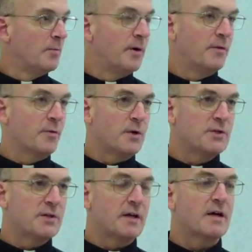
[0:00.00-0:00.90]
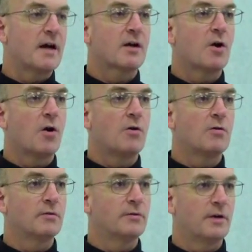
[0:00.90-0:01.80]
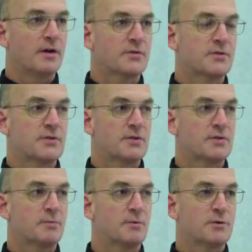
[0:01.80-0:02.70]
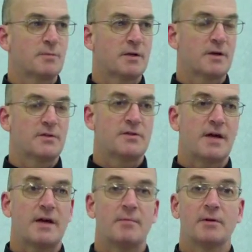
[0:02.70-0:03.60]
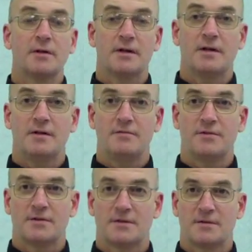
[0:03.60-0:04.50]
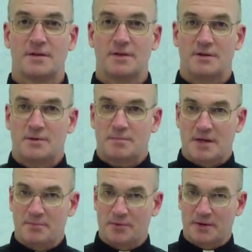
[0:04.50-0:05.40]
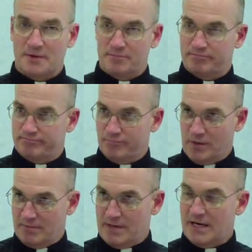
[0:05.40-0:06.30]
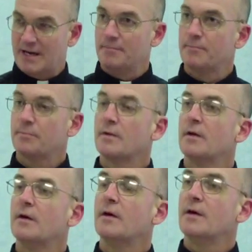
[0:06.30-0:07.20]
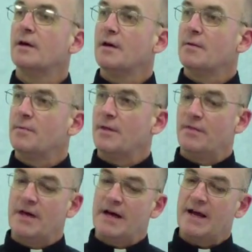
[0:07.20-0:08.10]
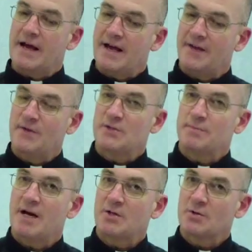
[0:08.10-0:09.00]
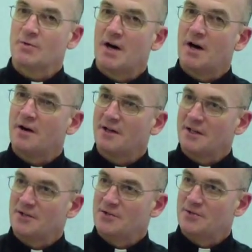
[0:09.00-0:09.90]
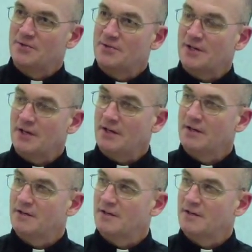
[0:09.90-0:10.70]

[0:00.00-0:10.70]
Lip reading: But the reason it got called Gnosticism was because they believed, these people that went by it, that they had the special knowledge, see?